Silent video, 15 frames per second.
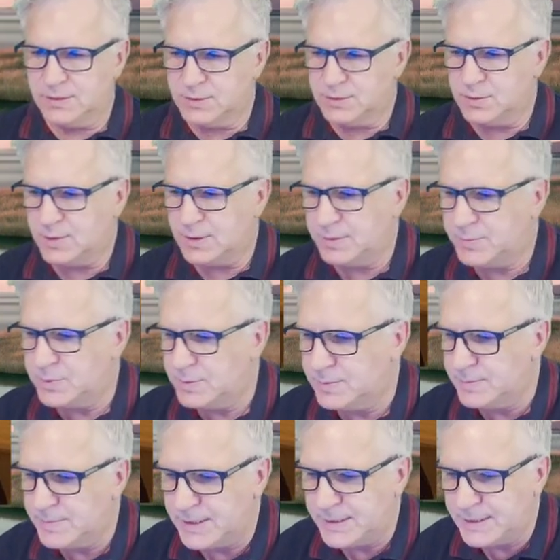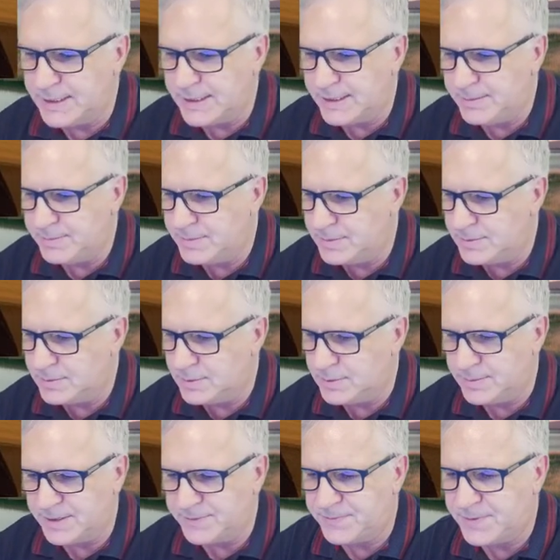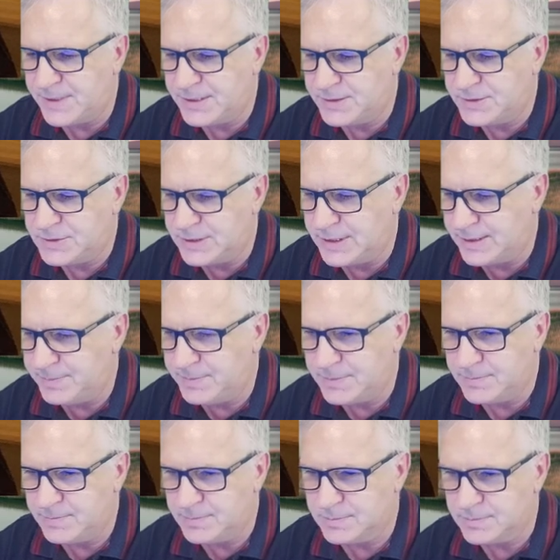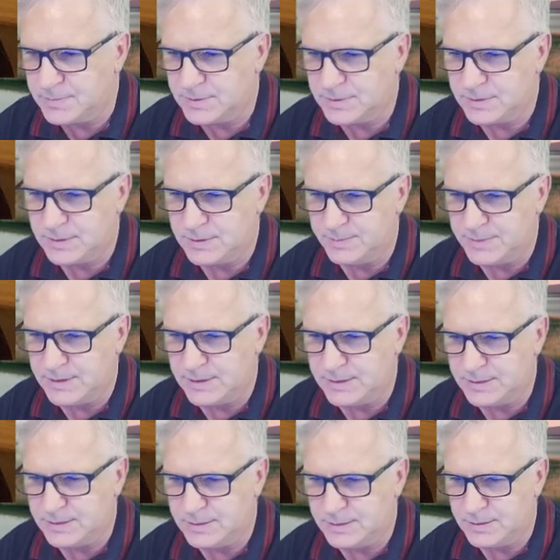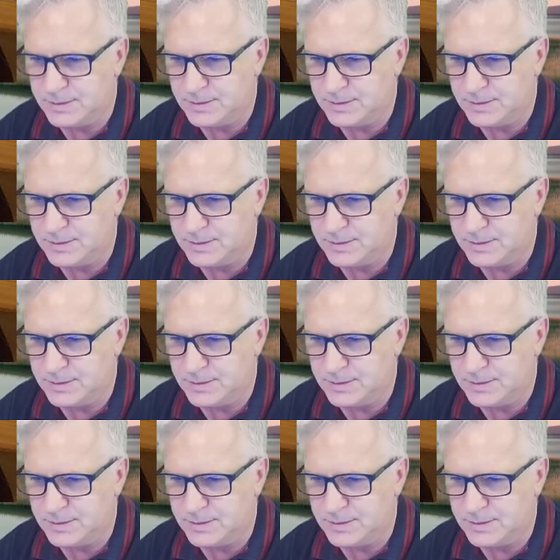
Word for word: So I'll put my name or my friend's name, Camilla.